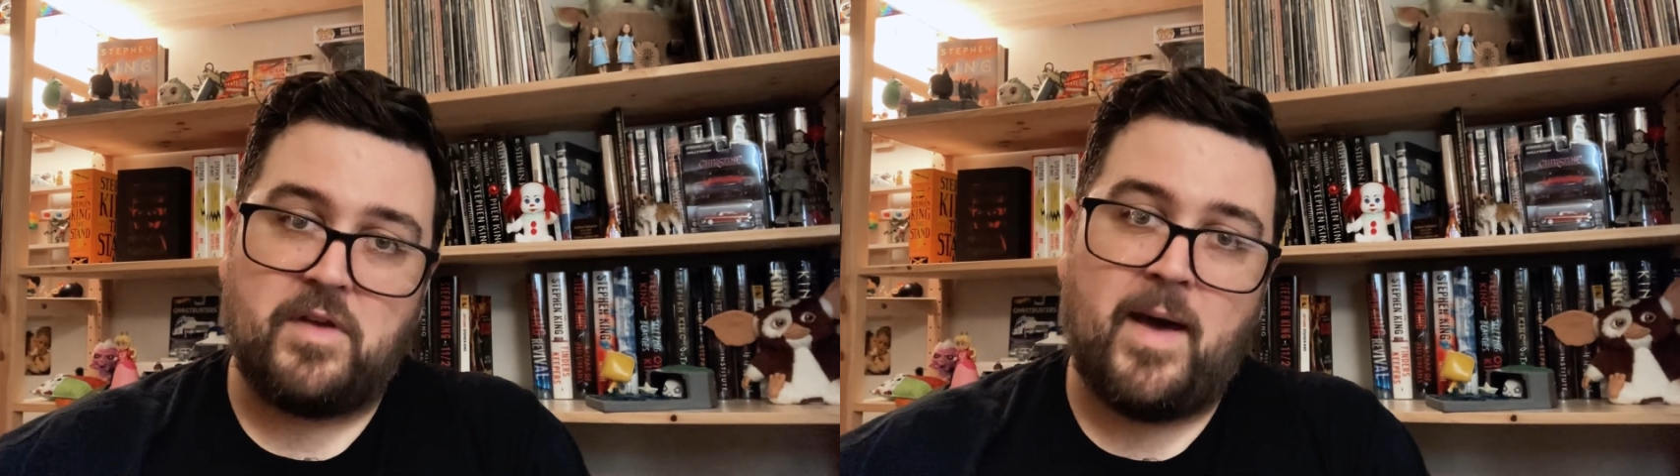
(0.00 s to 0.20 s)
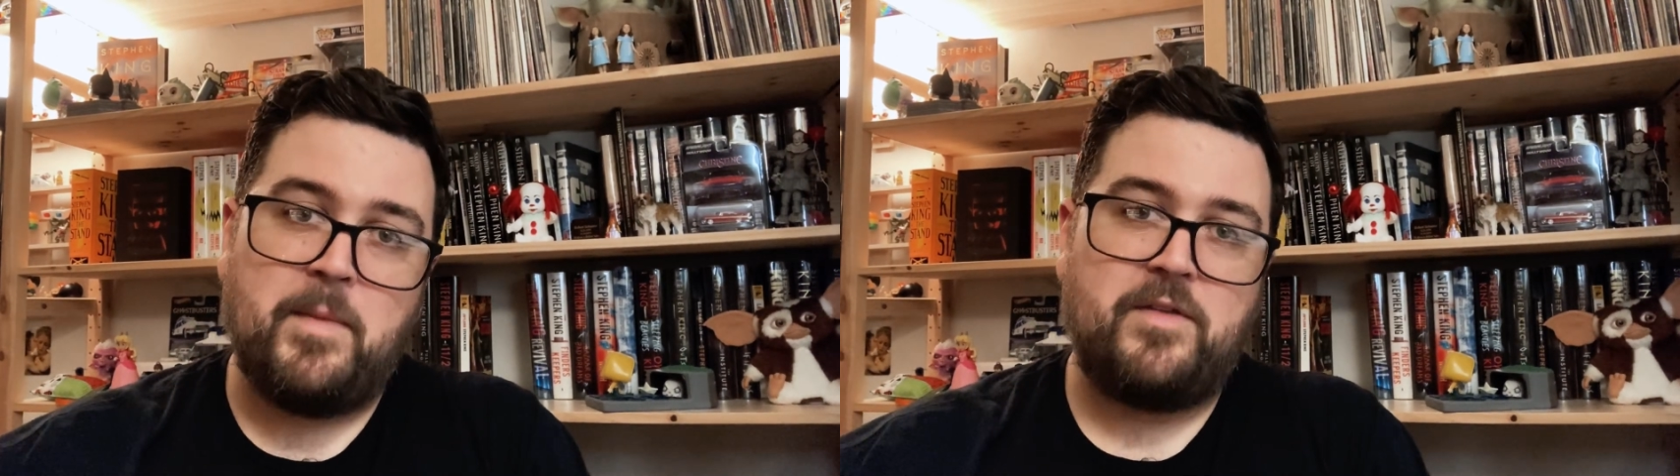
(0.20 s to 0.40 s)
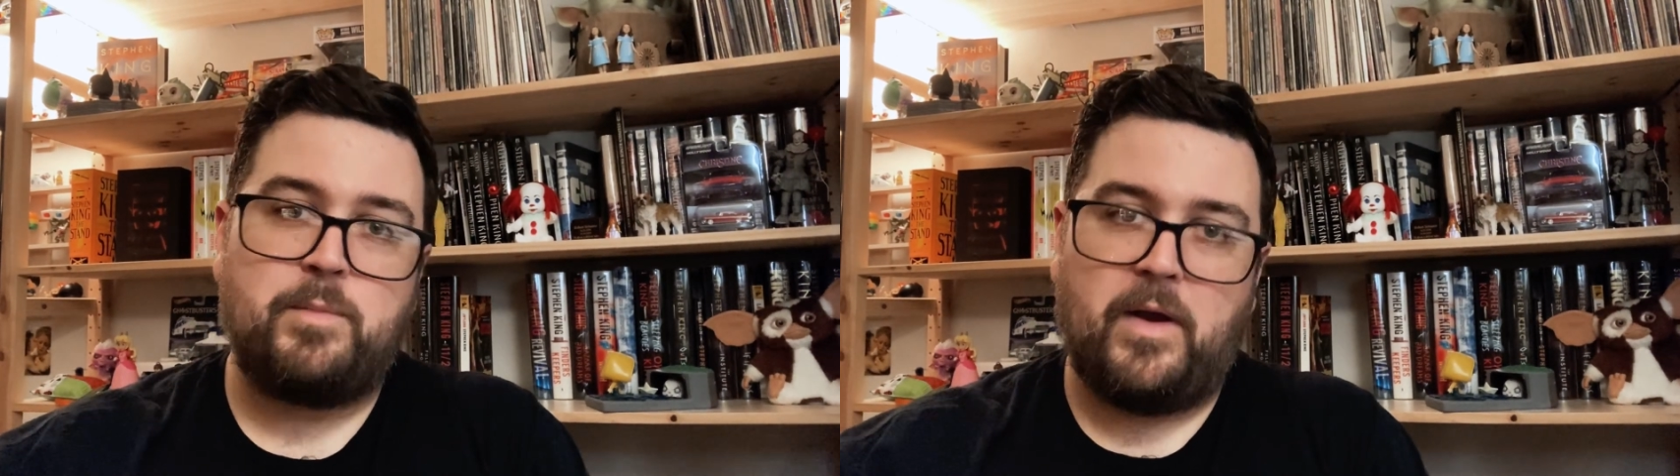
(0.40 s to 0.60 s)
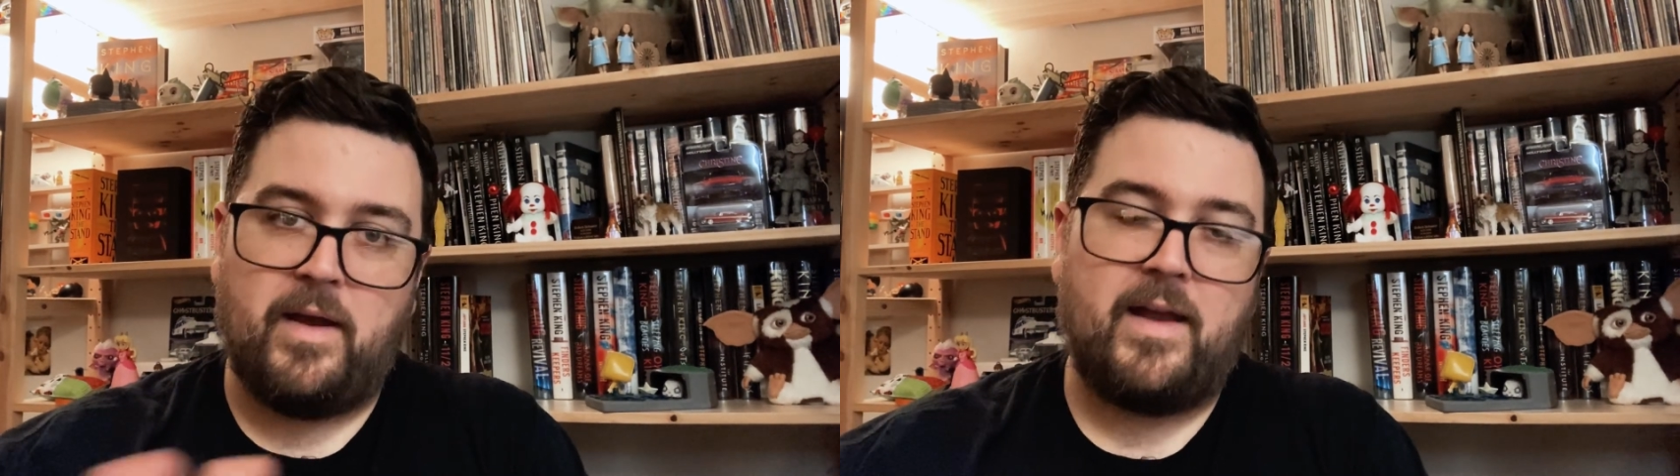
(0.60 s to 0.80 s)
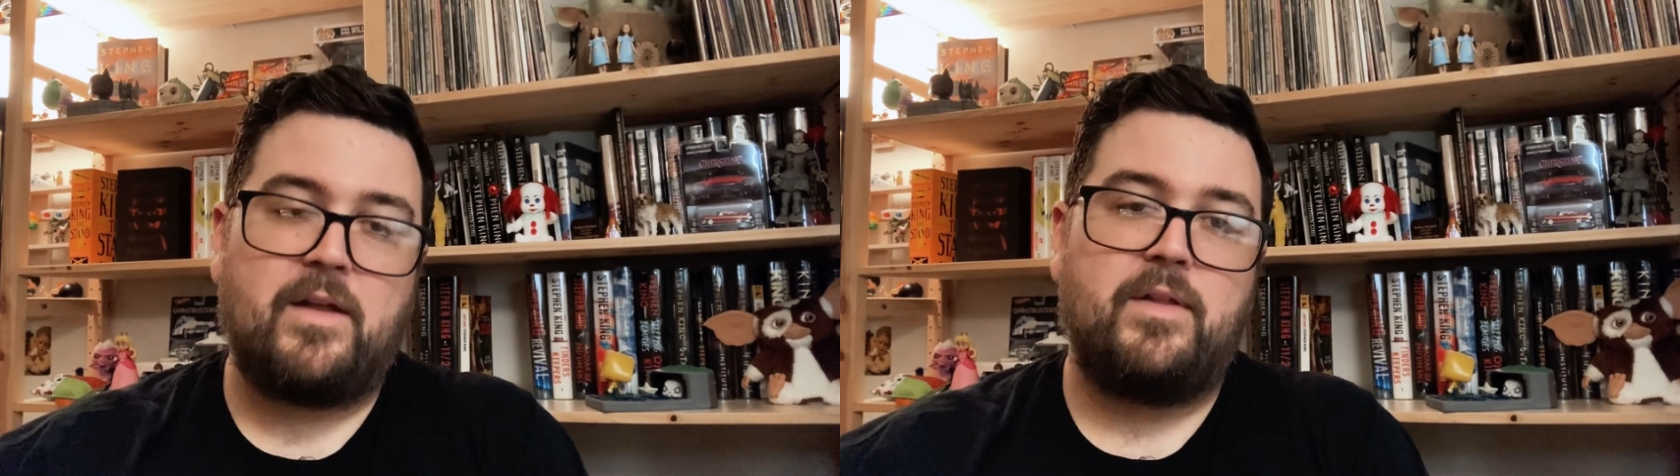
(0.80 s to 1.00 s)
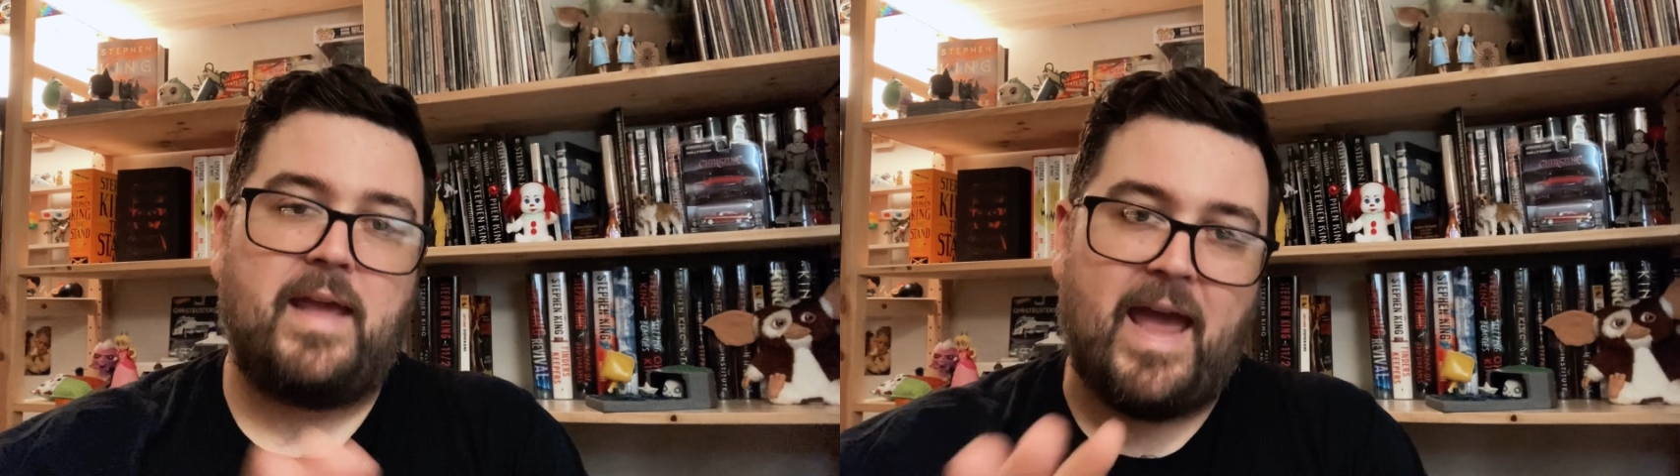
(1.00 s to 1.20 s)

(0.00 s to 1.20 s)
Thomas periodically